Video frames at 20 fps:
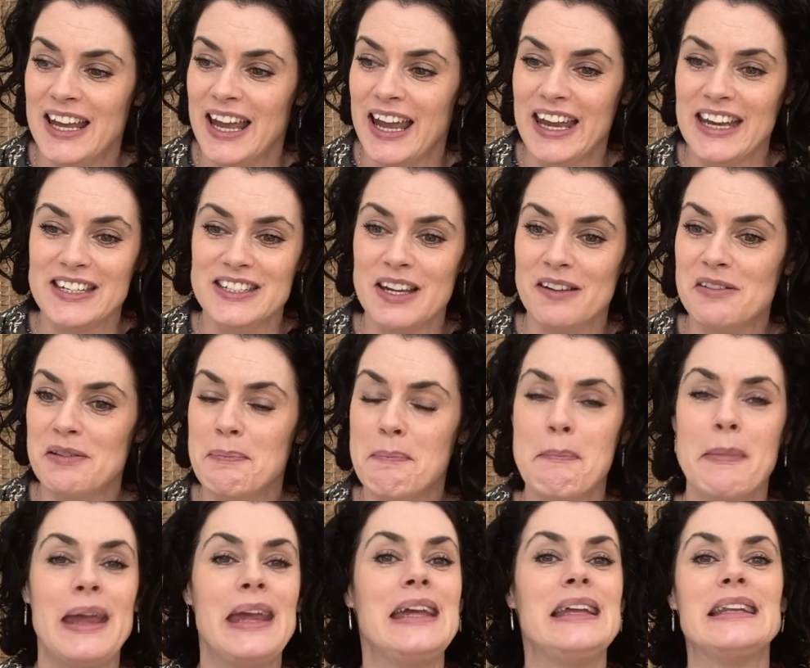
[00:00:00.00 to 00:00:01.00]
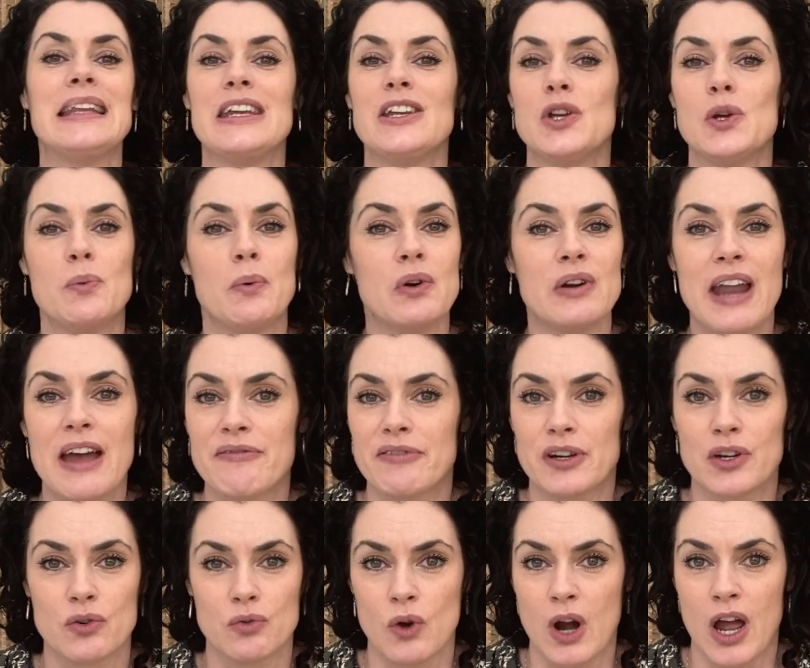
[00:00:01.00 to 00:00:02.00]
It doesn't mean that you will never
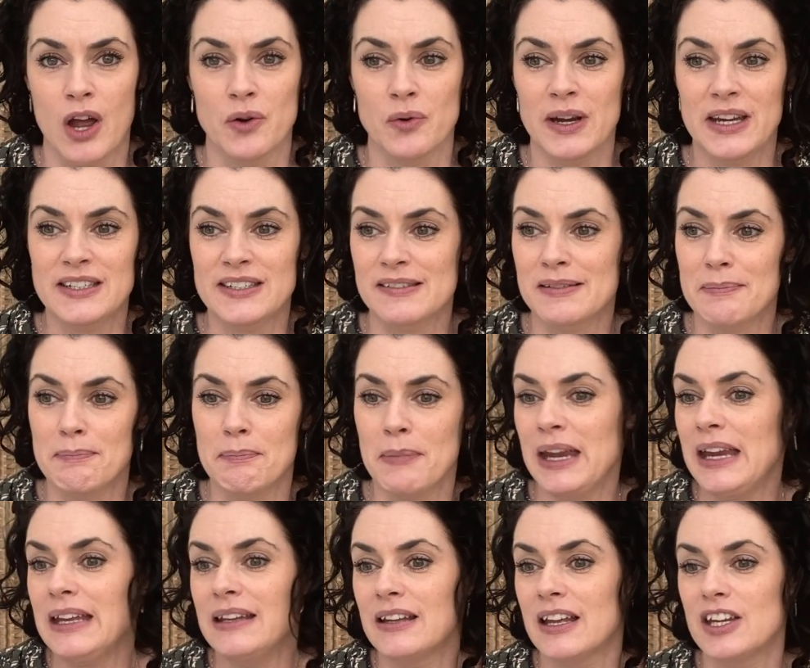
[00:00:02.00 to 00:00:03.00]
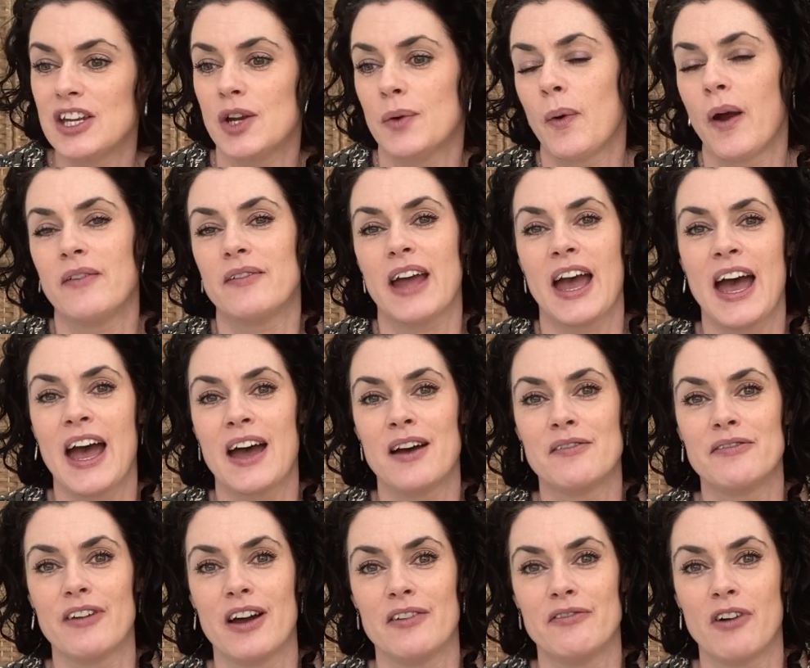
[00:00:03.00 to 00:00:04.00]
grow. It doesn't mean that you won't
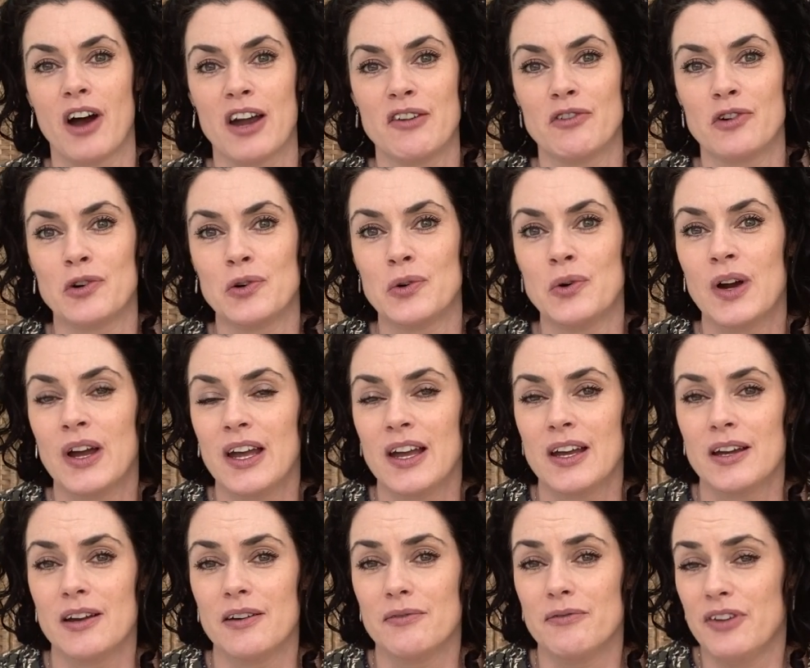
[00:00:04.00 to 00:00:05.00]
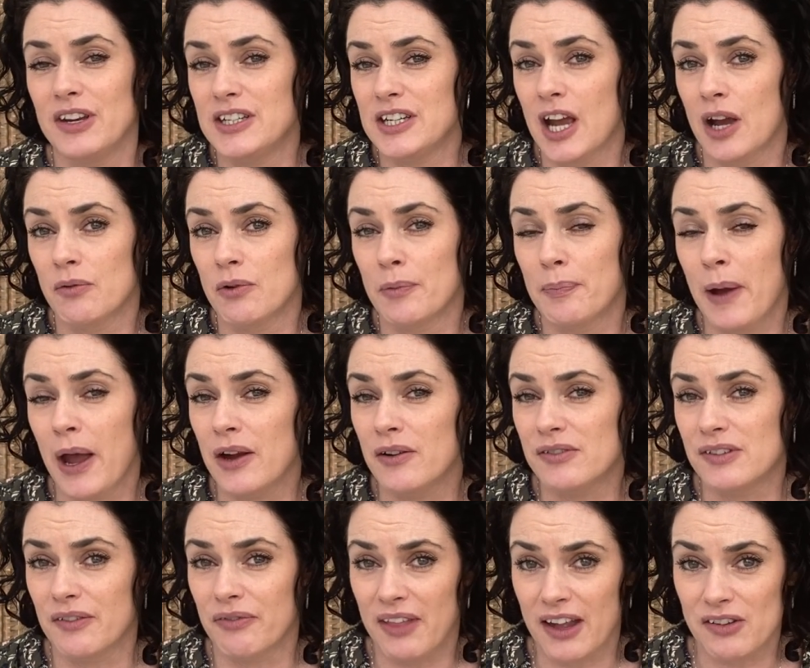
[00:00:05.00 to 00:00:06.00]
have a viral video or
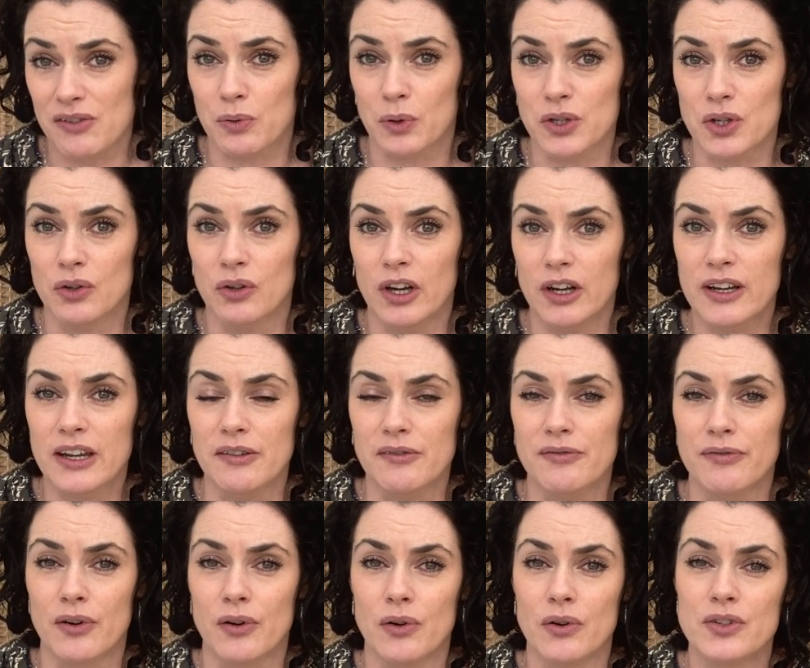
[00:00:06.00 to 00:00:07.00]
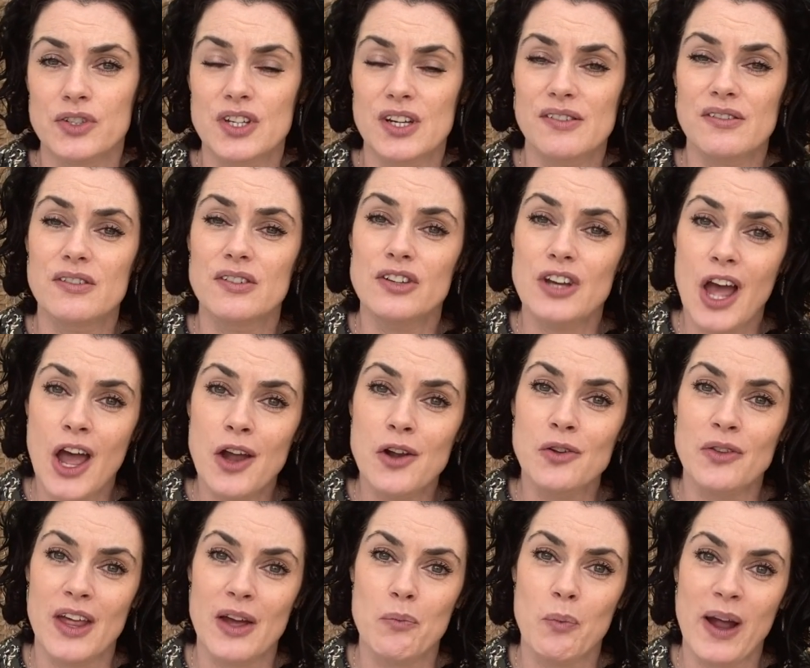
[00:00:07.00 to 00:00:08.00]
post if that's what you're looking for. Just know
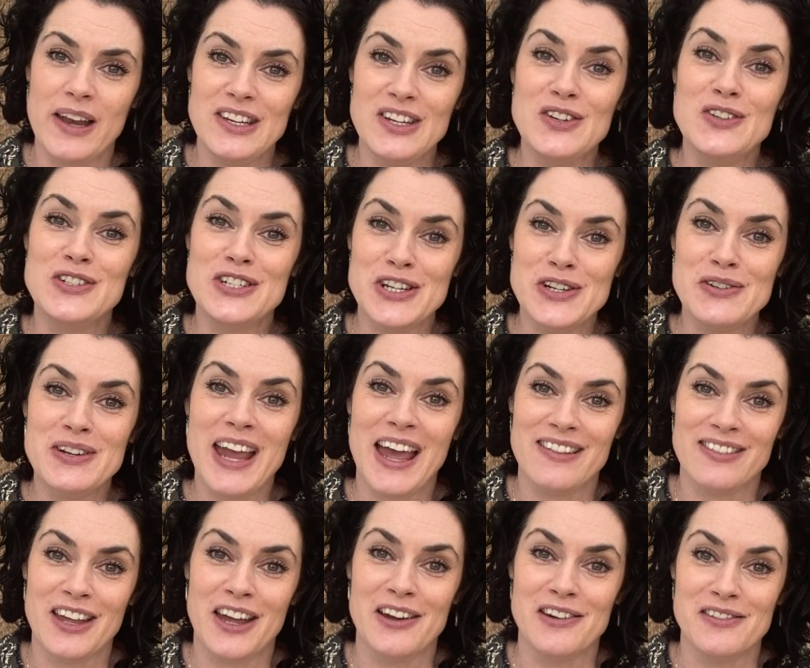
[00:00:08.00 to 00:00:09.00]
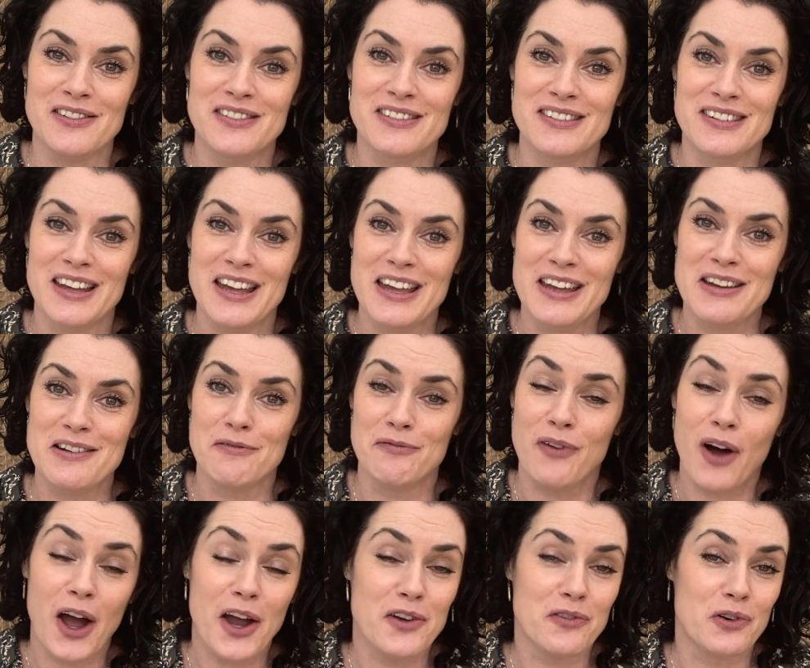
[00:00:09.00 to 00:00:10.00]
that when you do get those
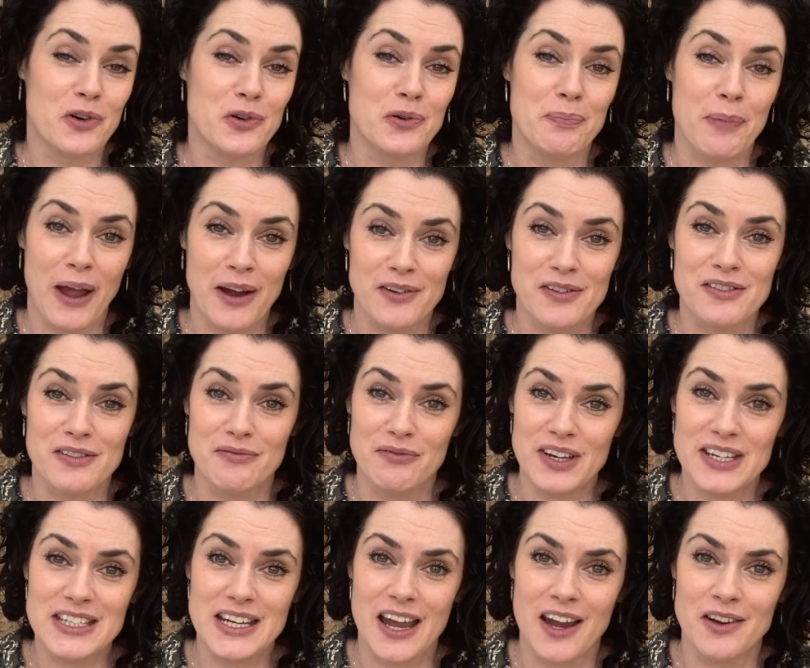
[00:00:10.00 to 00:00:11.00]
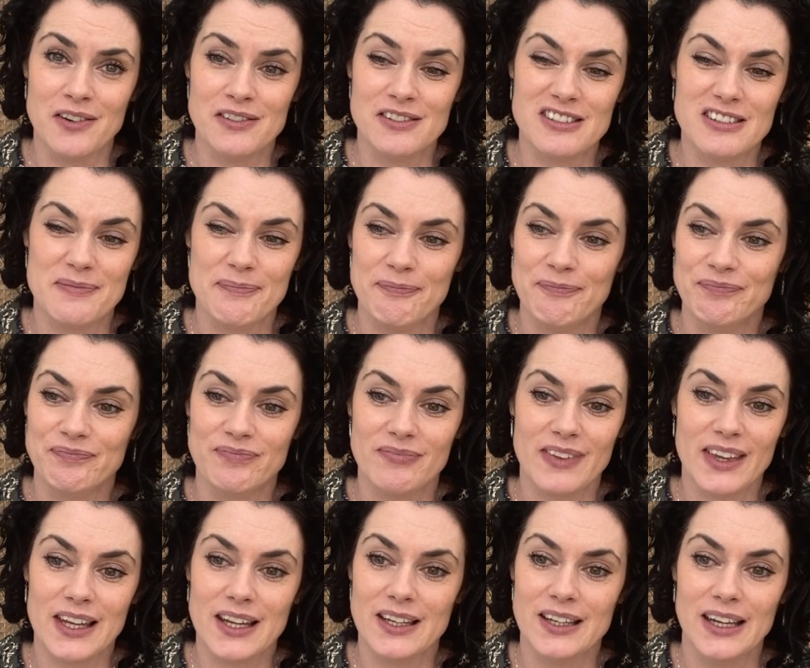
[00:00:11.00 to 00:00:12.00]
viral posts and videos,
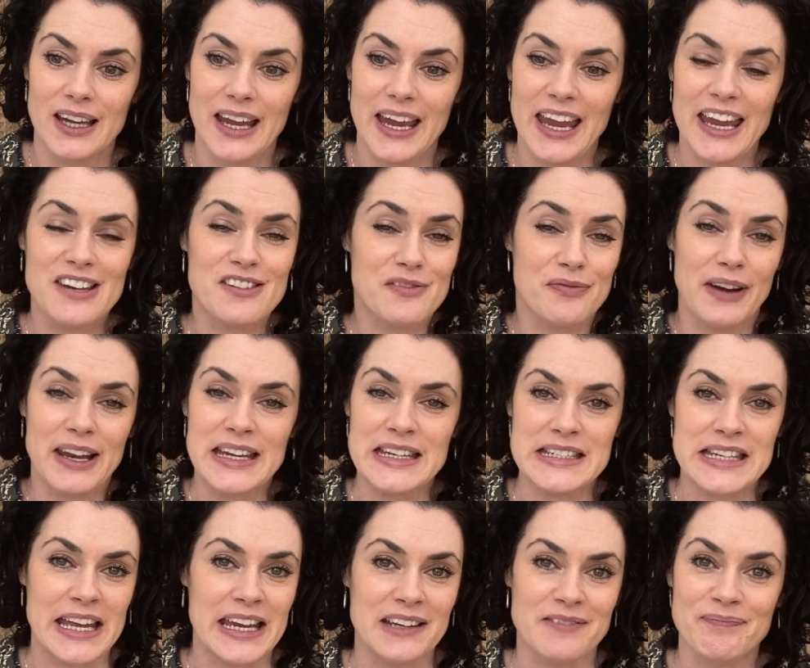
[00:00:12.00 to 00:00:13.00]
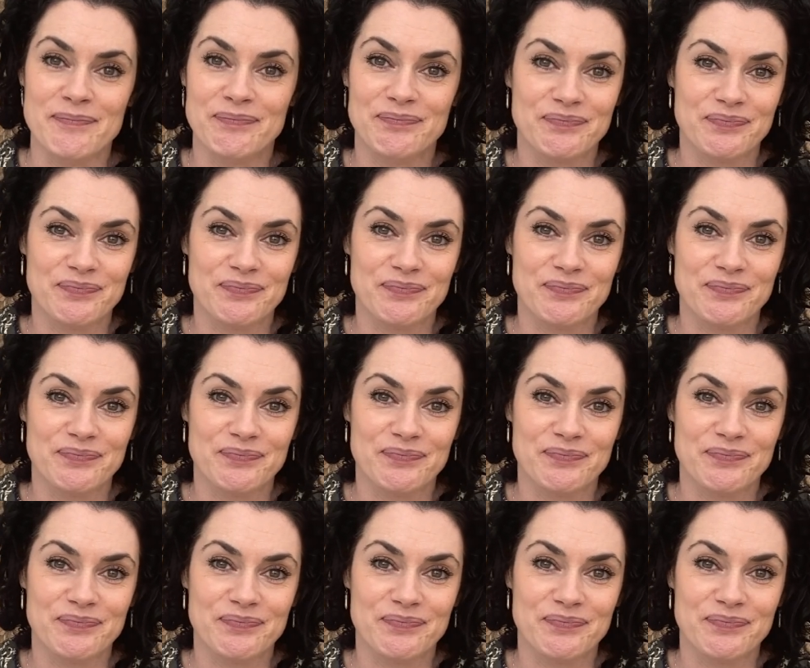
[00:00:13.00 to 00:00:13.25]
it's fleeting.